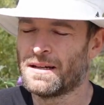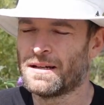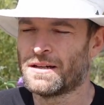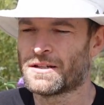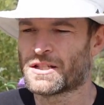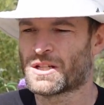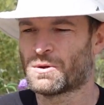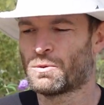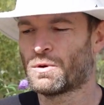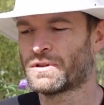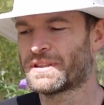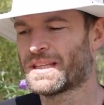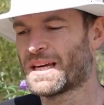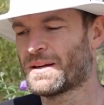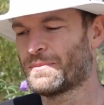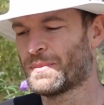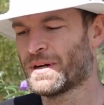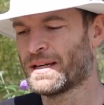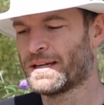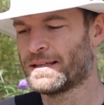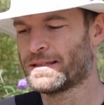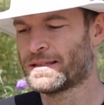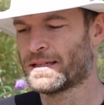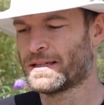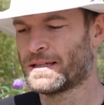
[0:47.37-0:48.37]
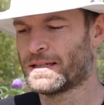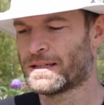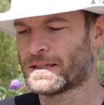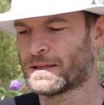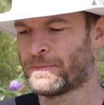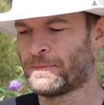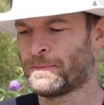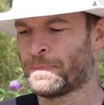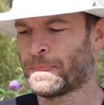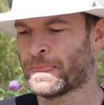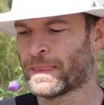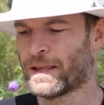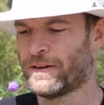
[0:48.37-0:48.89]
So what that means is,
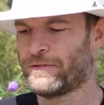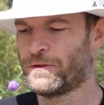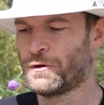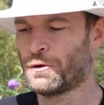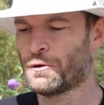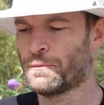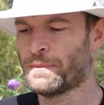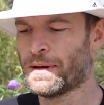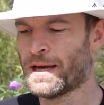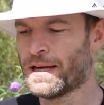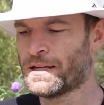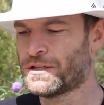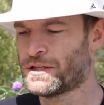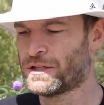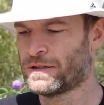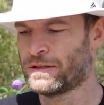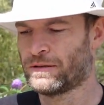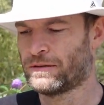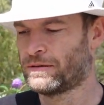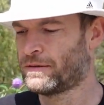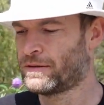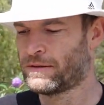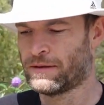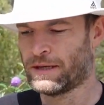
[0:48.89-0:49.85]
if you imagine